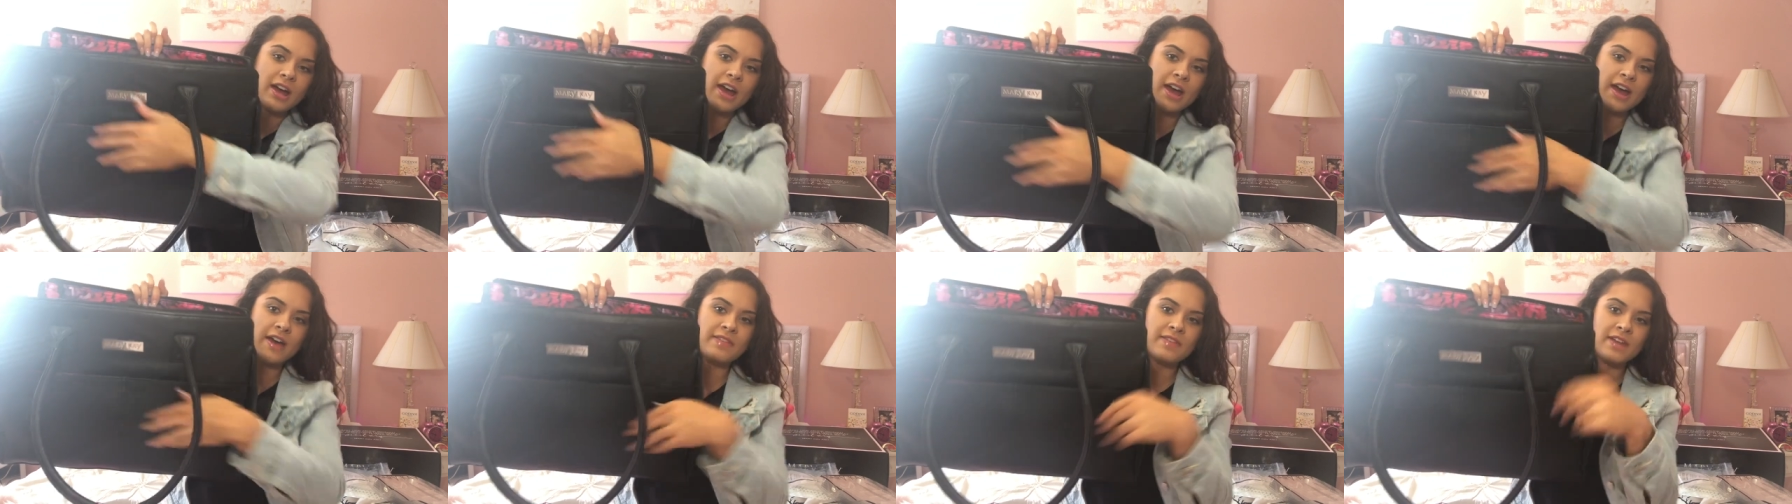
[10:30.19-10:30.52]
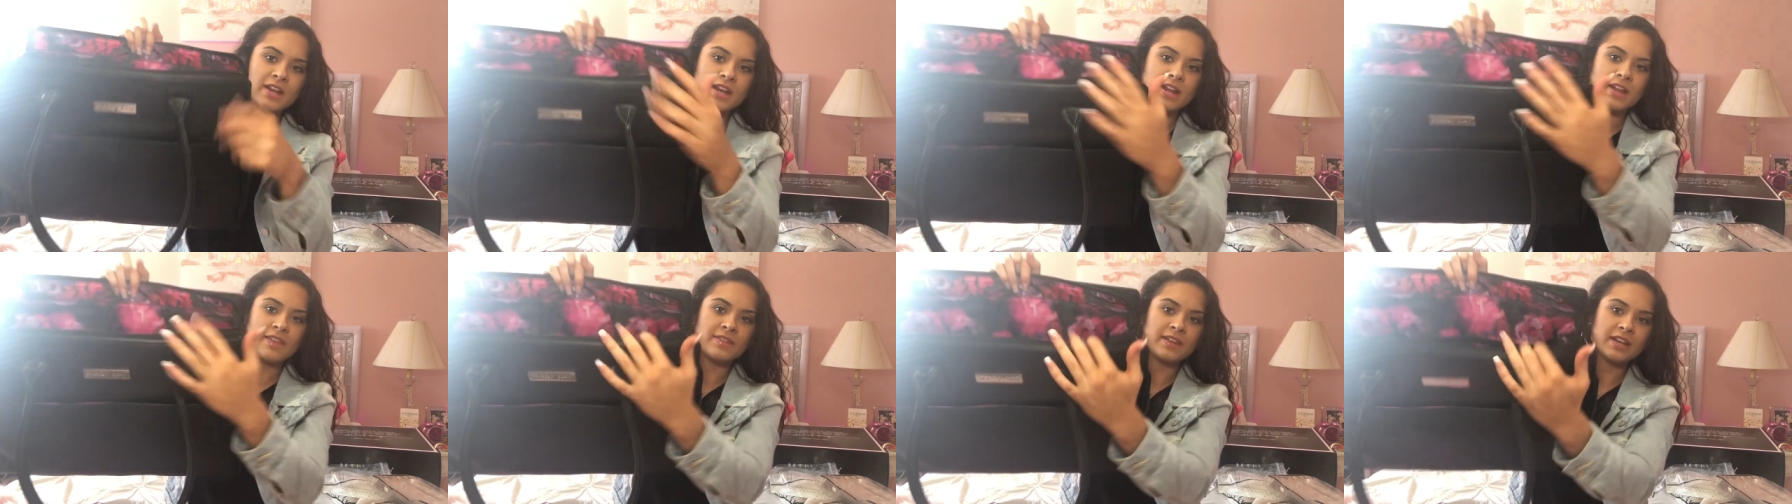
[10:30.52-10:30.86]
And
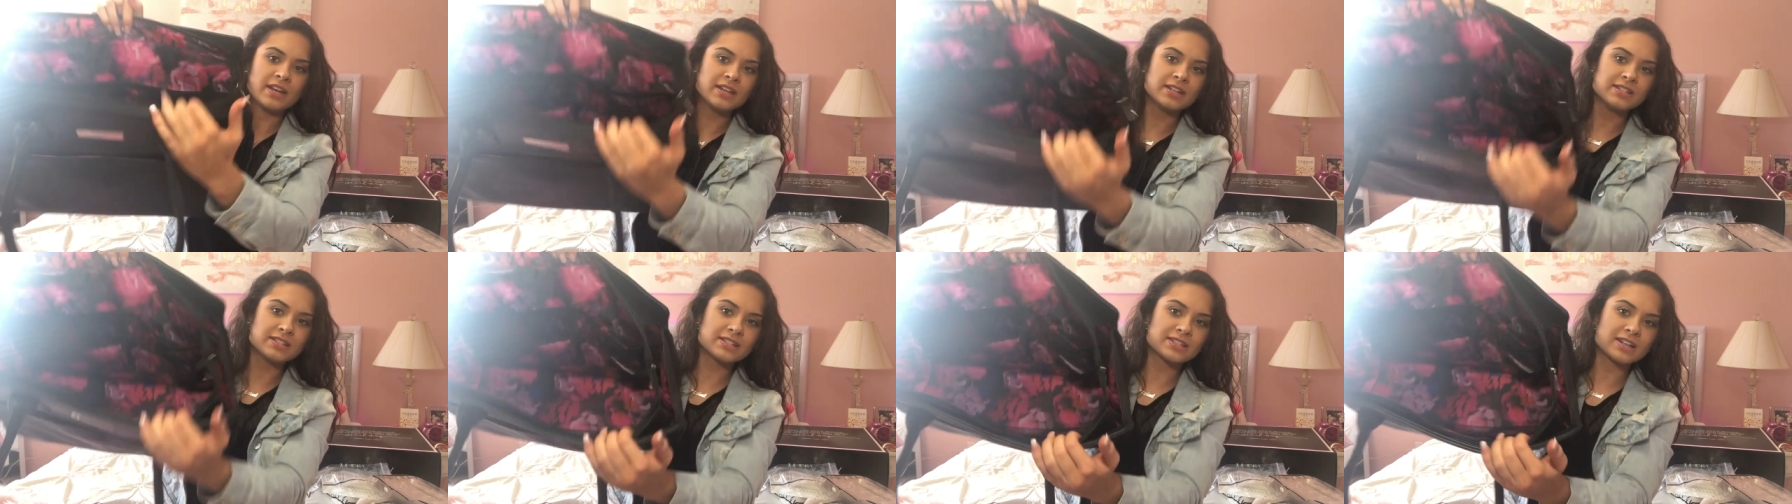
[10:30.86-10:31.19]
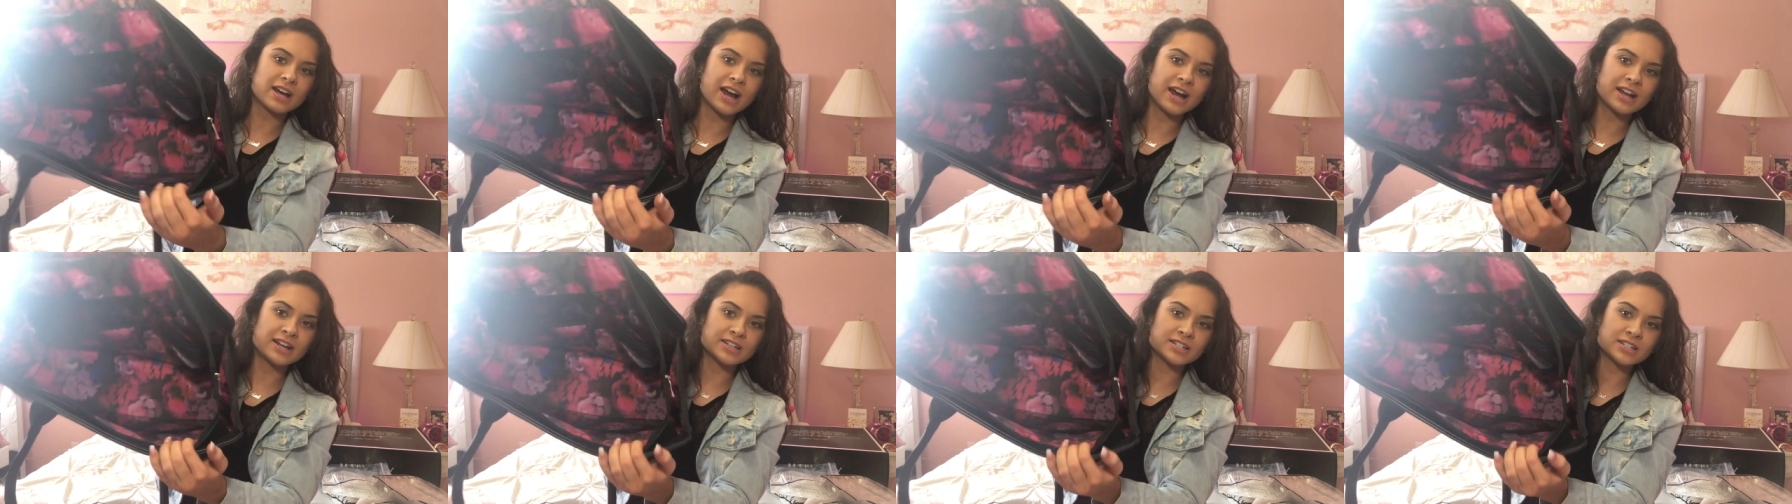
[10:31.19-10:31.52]
then in the
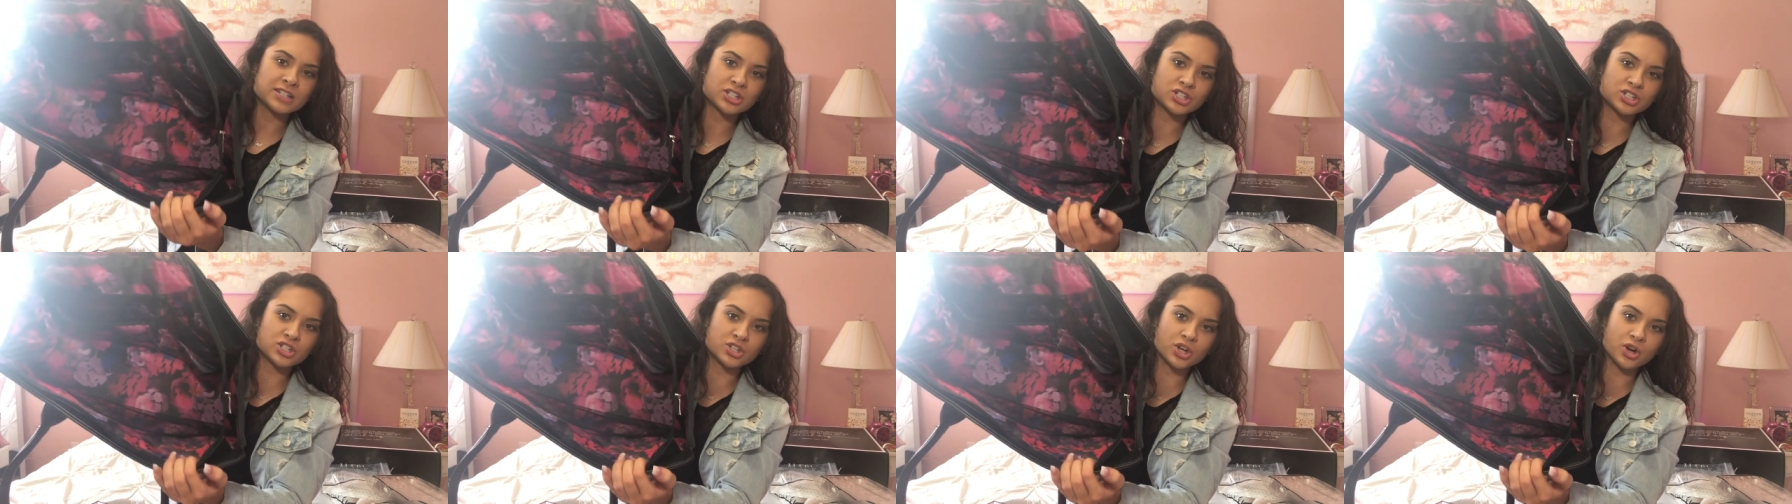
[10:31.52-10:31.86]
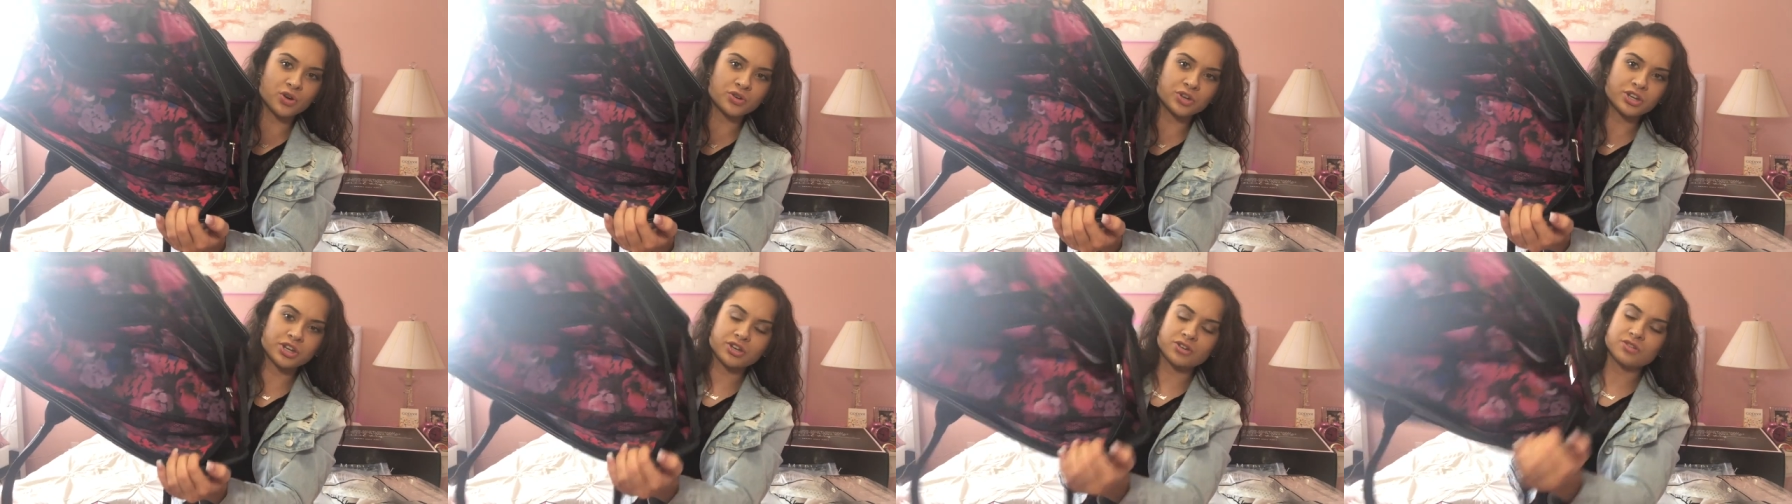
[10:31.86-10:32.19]
inside is
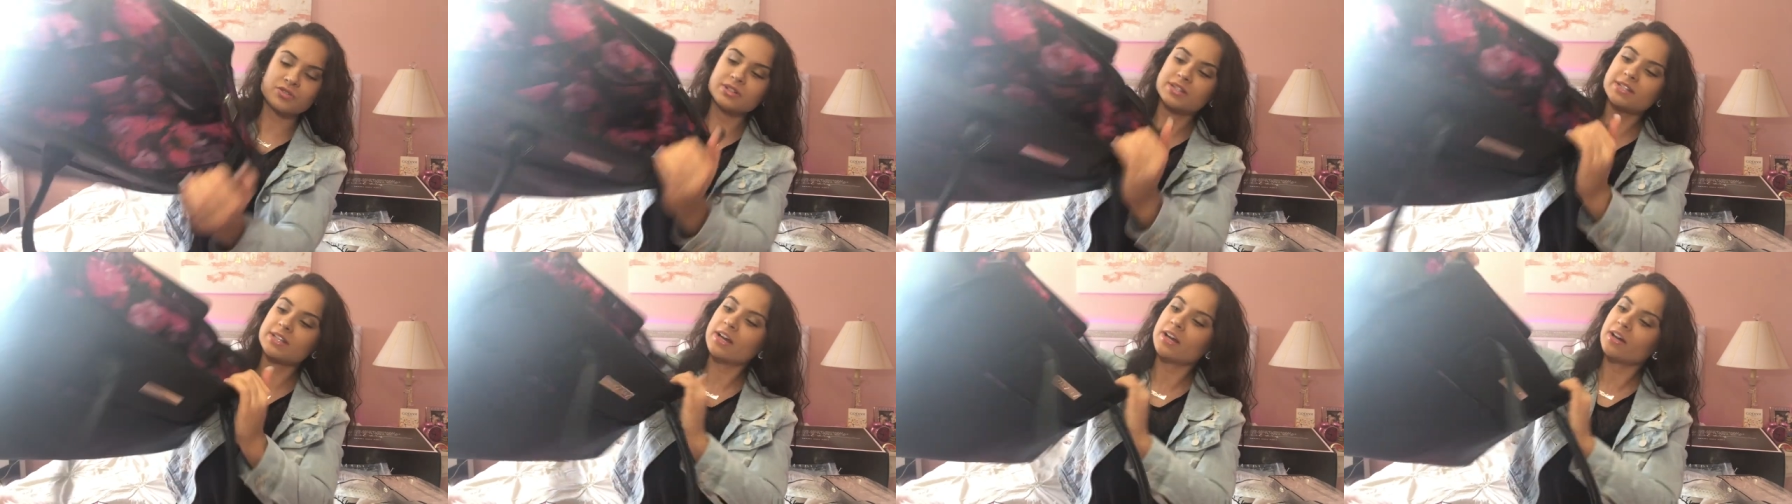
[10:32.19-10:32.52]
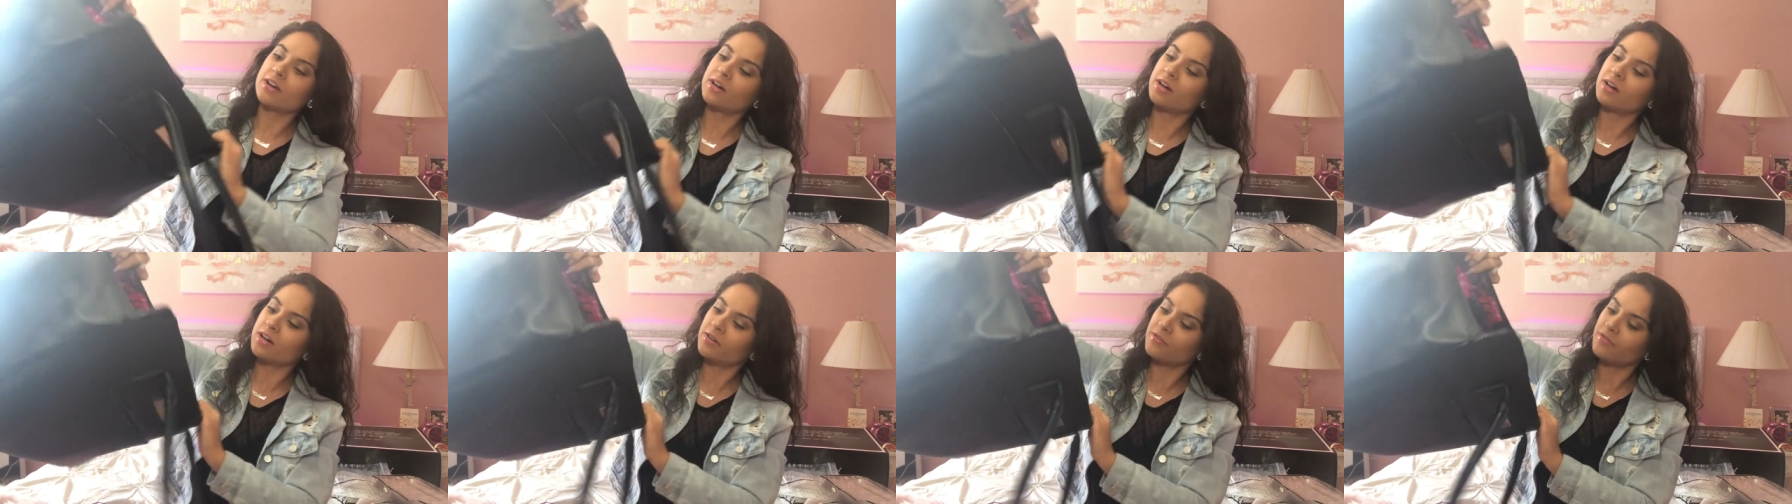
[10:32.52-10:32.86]
so cute. It's like
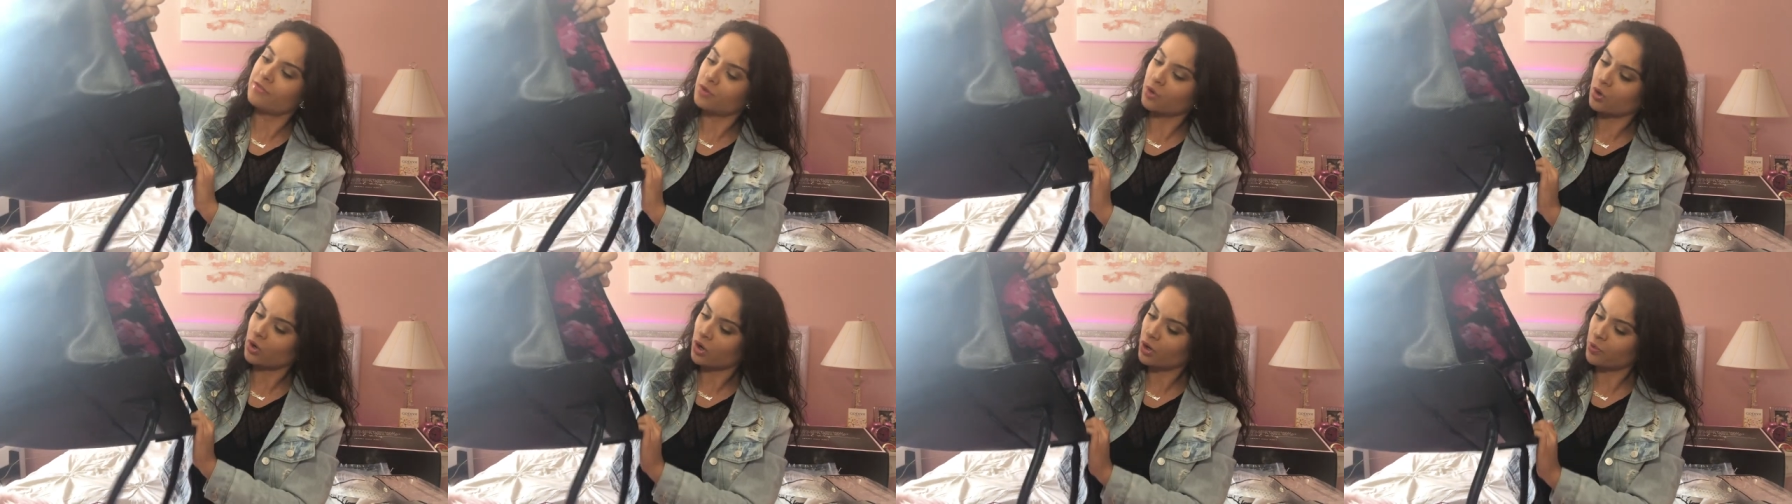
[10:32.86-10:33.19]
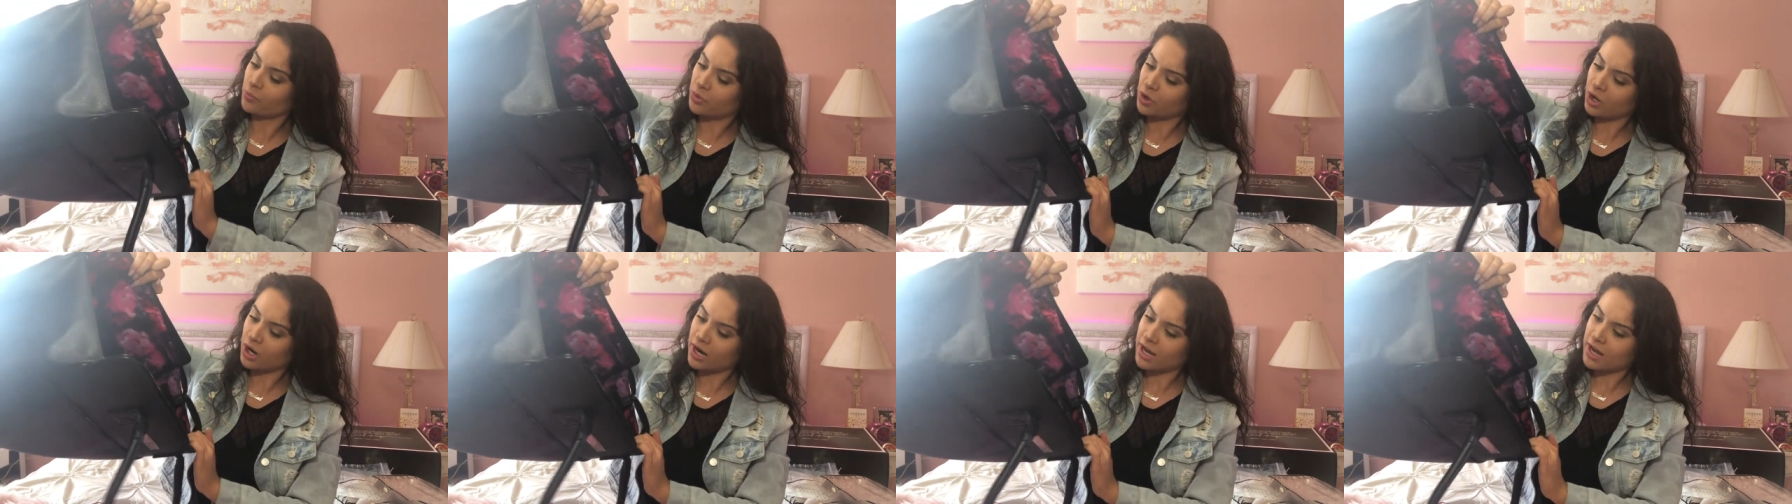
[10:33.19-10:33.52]
a floral
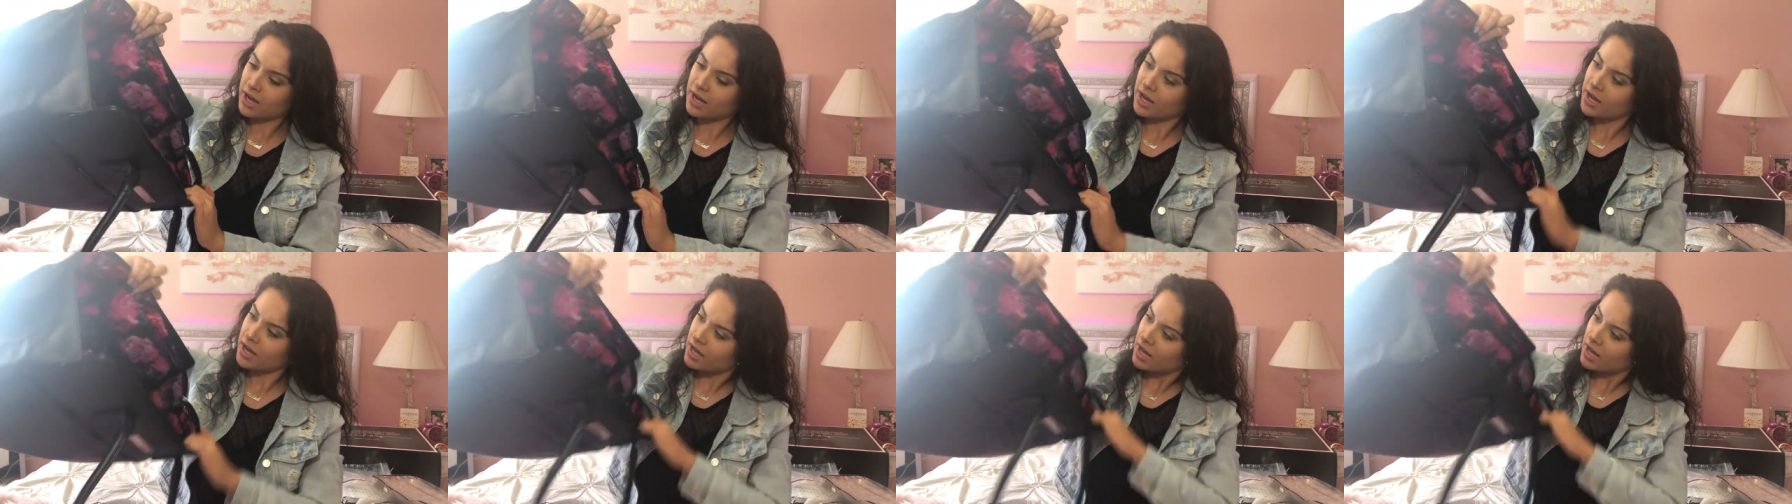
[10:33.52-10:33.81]
print.